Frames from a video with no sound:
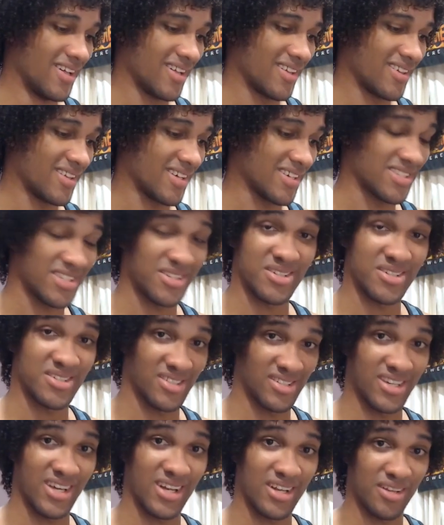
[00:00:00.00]
Like,
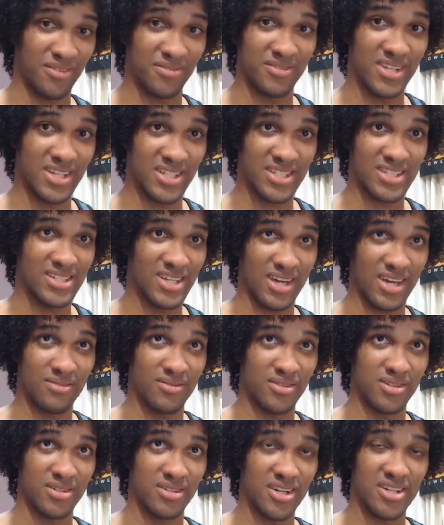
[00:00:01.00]
seriously, and if Disney
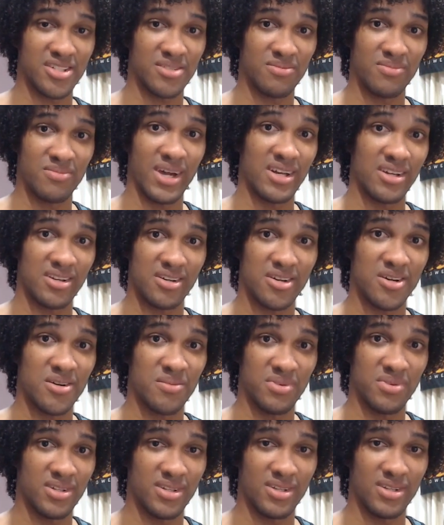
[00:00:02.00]
ever does buy the
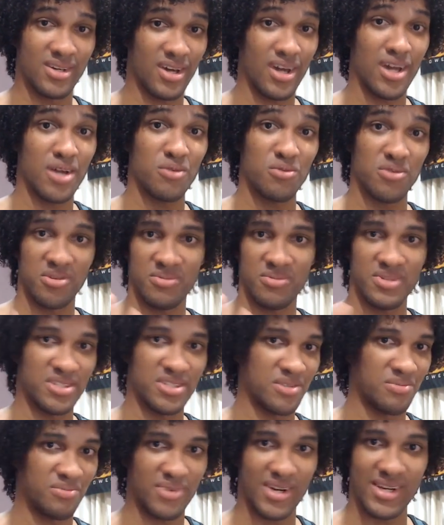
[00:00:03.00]
company, I wouldn't be
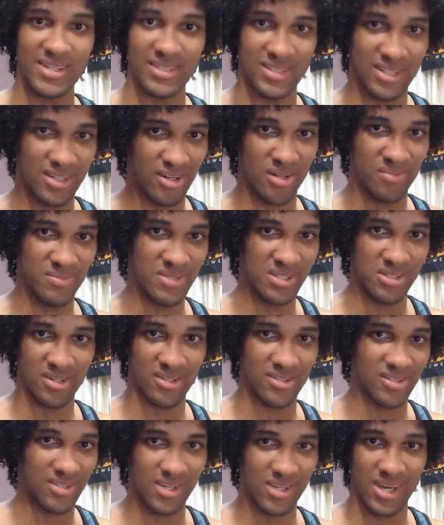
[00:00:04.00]
surprised at all,
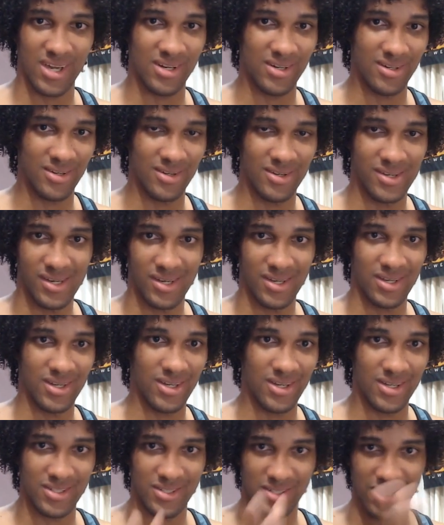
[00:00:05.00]
because again,
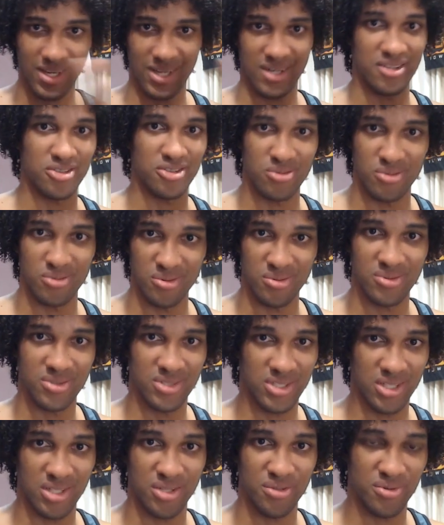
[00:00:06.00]
it's catered to
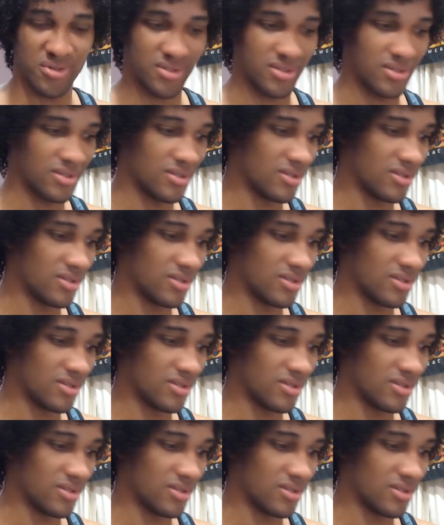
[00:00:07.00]
children.